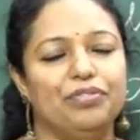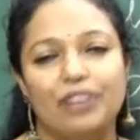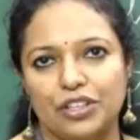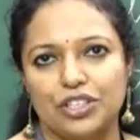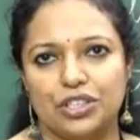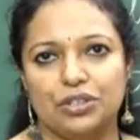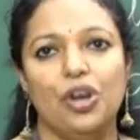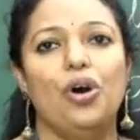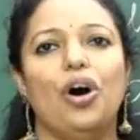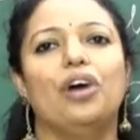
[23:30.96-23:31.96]
function
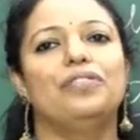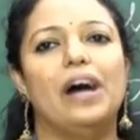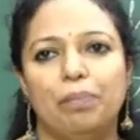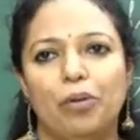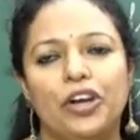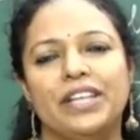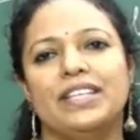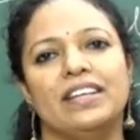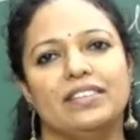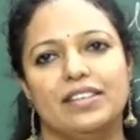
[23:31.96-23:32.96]
of
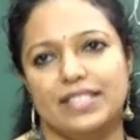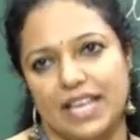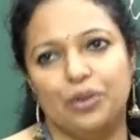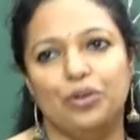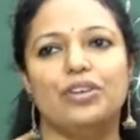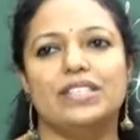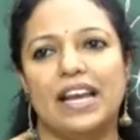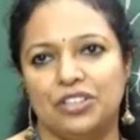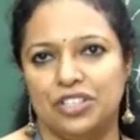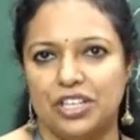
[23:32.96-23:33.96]
appointing the CEOs
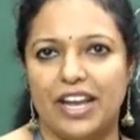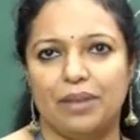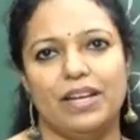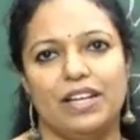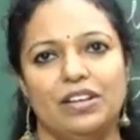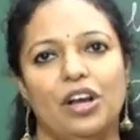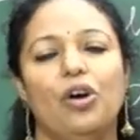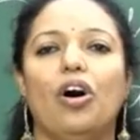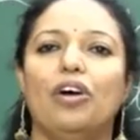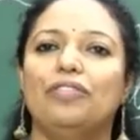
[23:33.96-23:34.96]
and chairmen
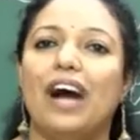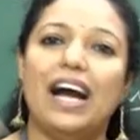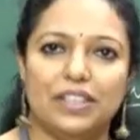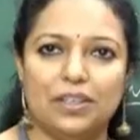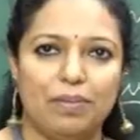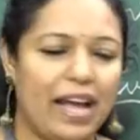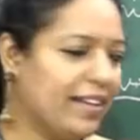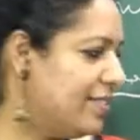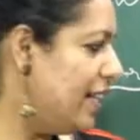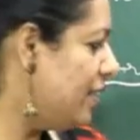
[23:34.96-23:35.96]
of other
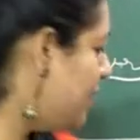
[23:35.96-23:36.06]
banks, that